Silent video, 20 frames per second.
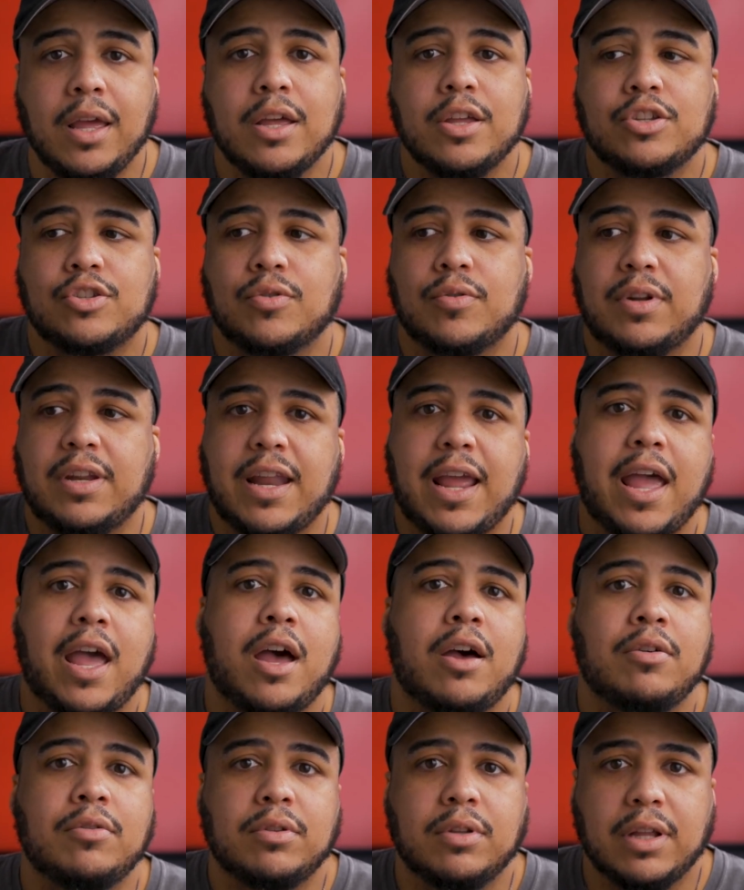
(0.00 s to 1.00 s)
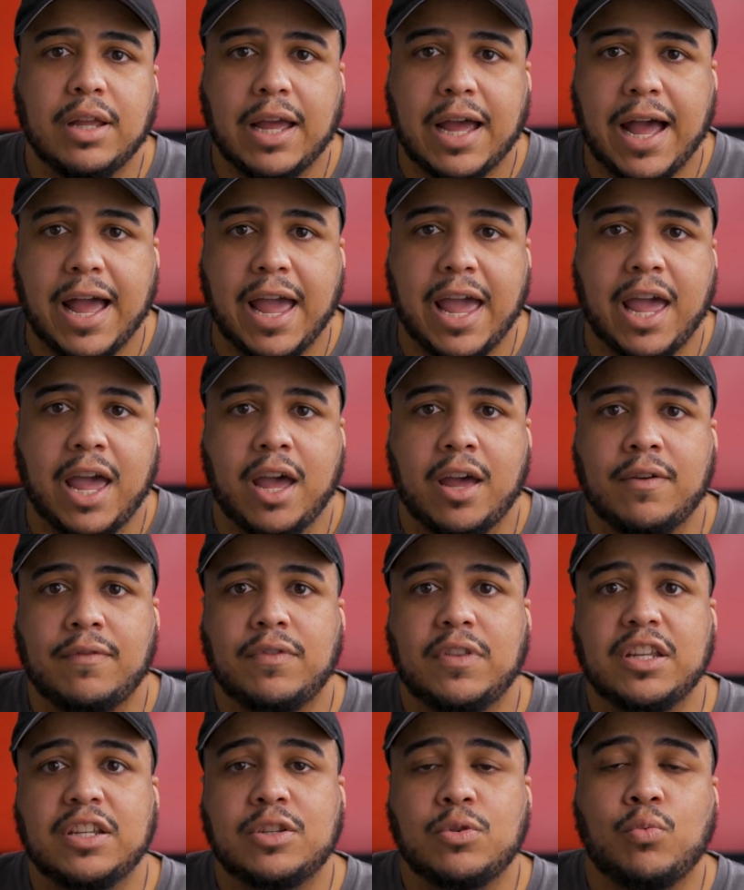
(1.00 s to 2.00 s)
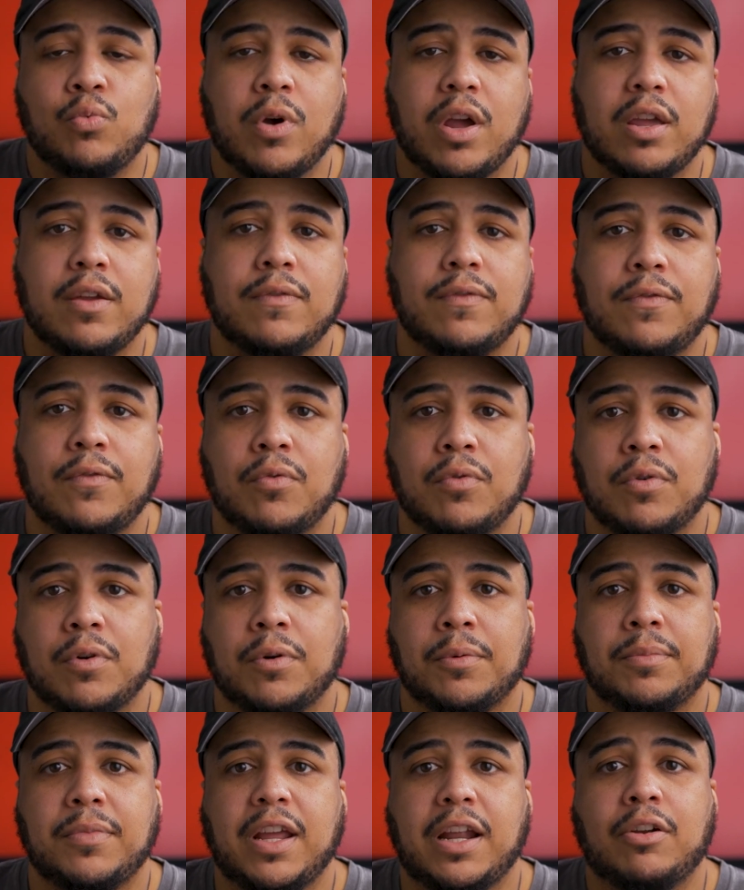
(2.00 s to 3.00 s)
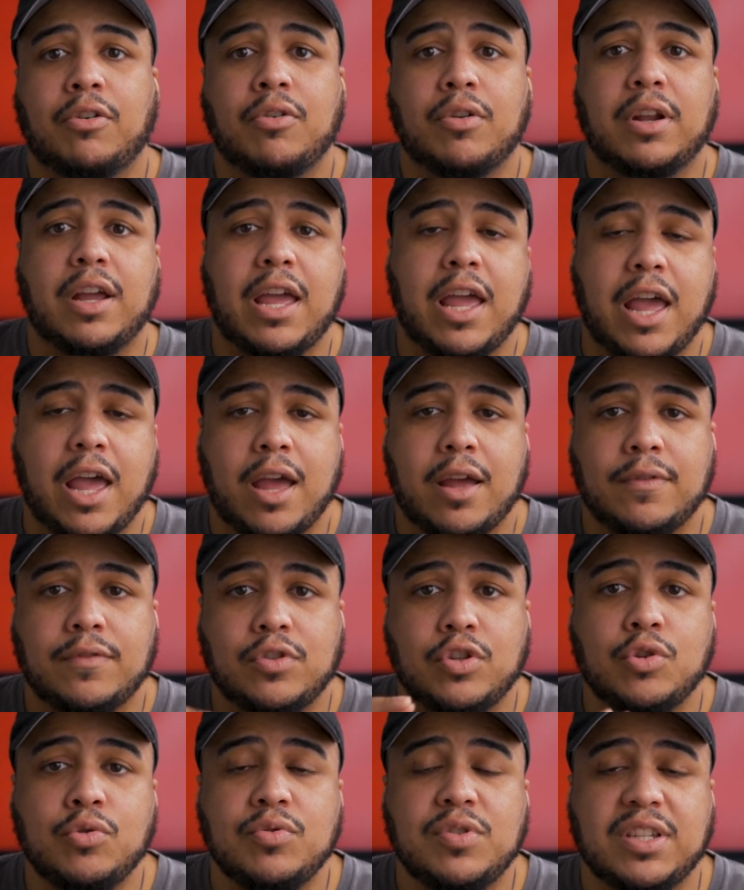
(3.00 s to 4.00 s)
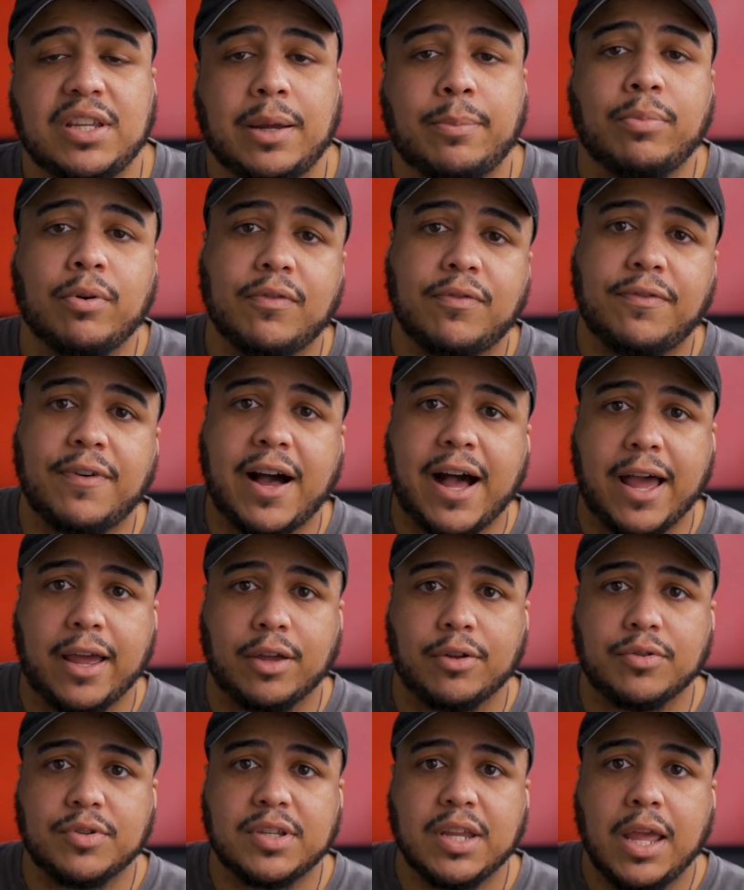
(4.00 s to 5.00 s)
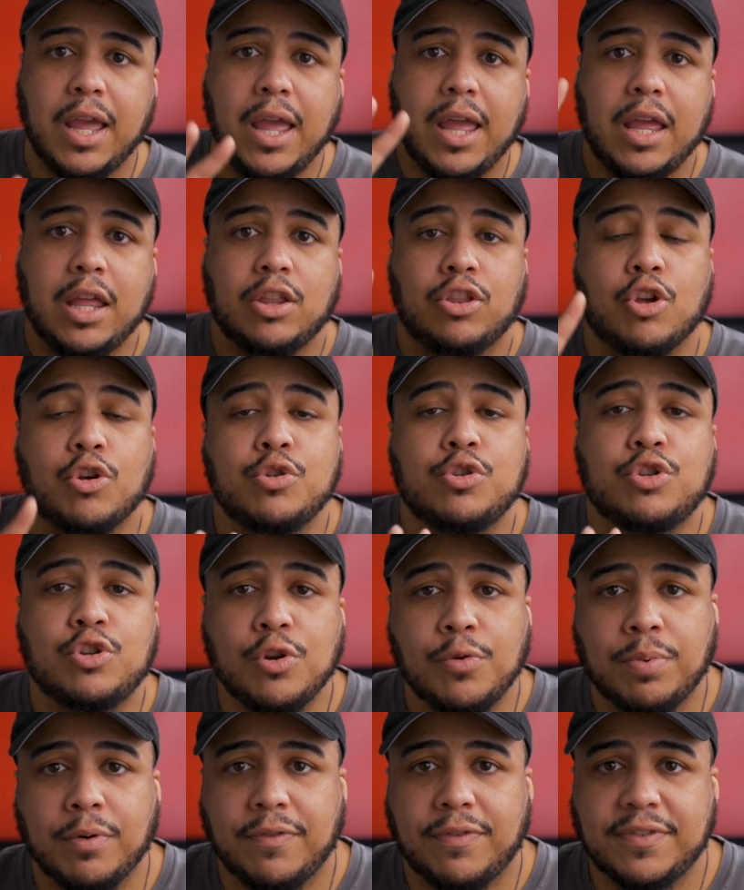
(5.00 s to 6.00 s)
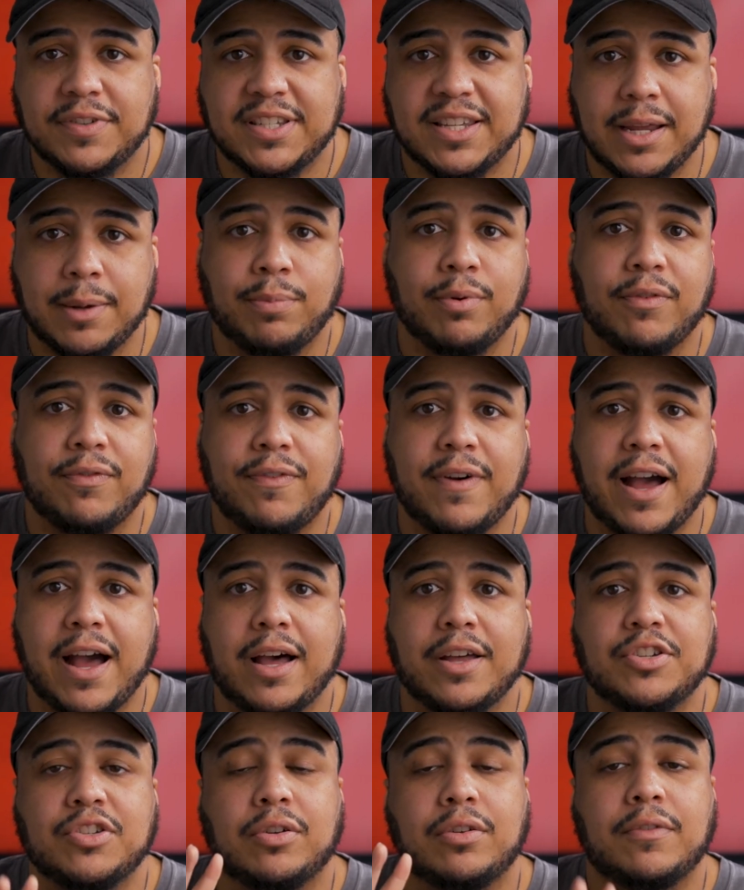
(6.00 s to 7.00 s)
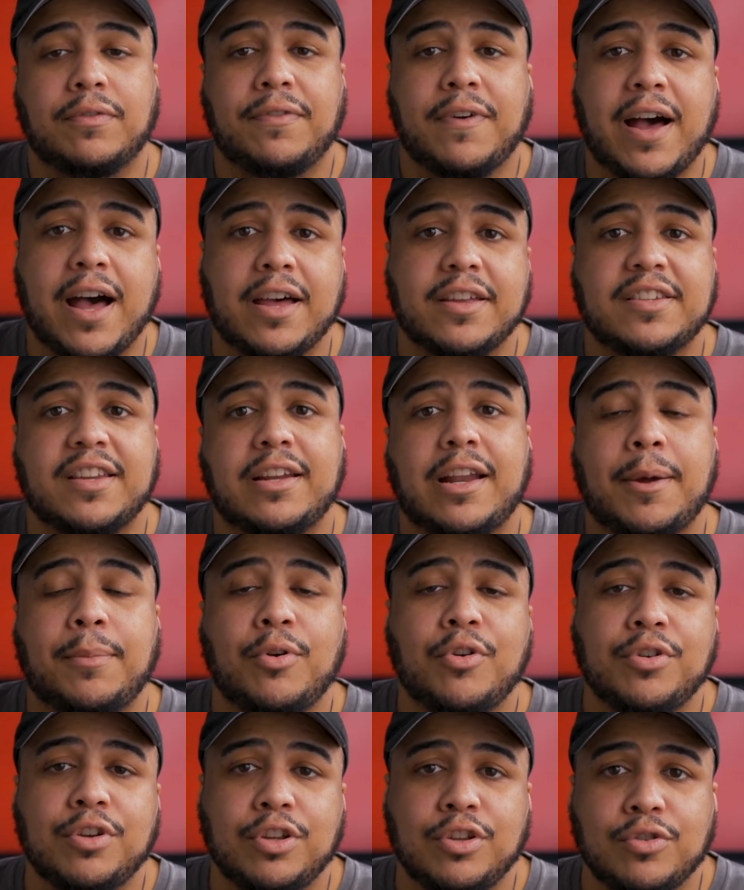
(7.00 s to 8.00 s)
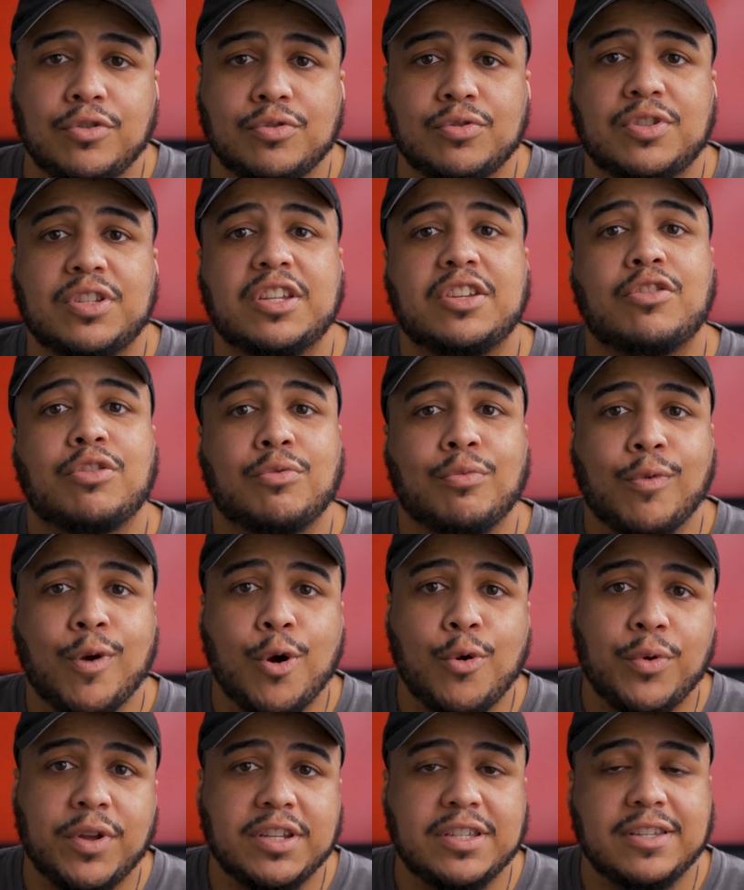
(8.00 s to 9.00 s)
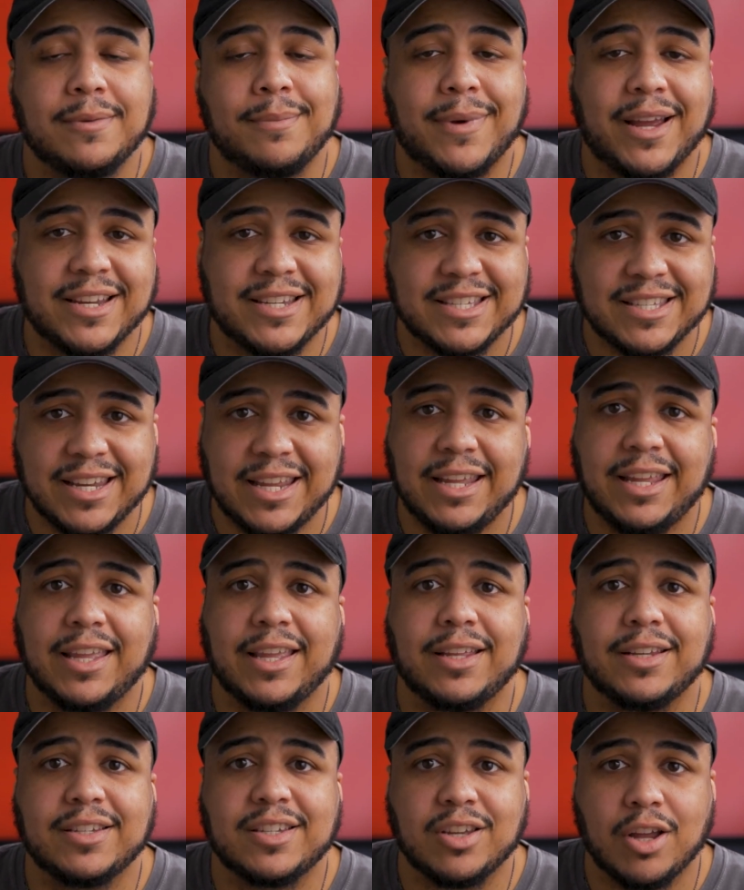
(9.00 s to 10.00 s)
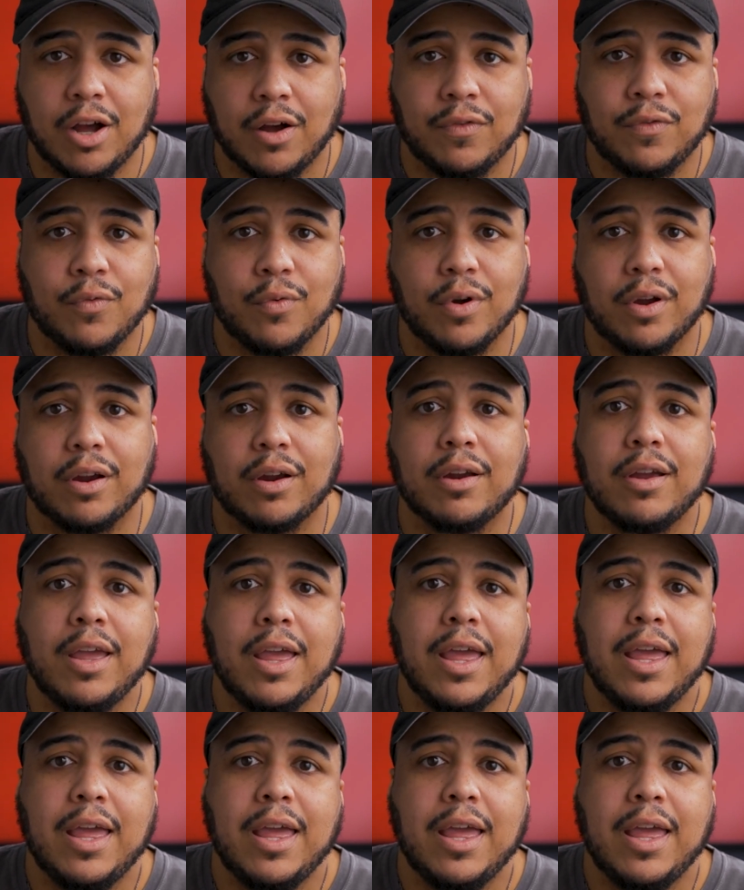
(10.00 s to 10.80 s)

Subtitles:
So now I have this waveform that are going to have 2 separate files. Those 2 separate files are the files that I'm going to use to throw into my syncing software.